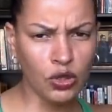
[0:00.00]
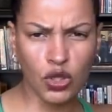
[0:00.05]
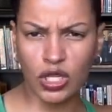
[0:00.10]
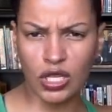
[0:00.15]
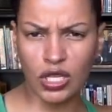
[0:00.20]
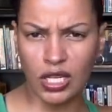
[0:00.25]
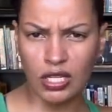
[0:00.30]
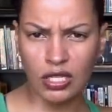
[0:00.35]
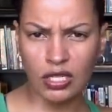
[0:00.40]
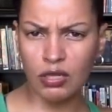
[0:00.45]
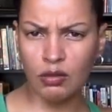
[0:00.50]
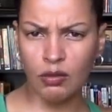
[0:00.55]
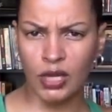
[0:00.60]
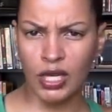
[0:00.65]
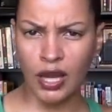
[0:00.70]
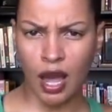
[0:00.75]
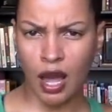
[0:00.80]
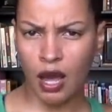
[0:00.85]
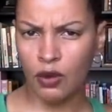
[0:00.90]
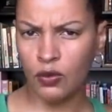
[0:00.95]
schism
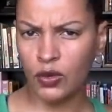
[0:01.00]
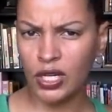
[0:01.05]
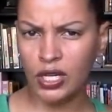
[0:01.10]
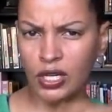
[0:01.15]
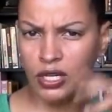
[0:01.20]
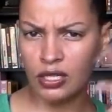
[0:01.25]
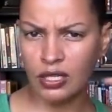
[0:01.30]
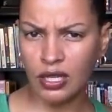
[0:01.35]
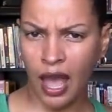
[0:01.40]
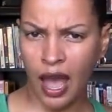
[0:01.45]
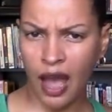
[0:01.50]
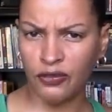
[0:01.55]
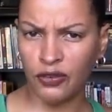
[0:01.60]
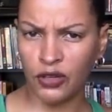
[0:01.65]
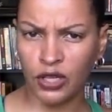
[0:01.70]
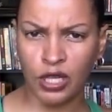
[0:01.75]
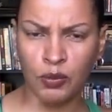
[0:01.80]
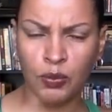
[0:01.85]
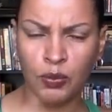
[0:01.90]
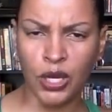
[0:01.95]
in how we as African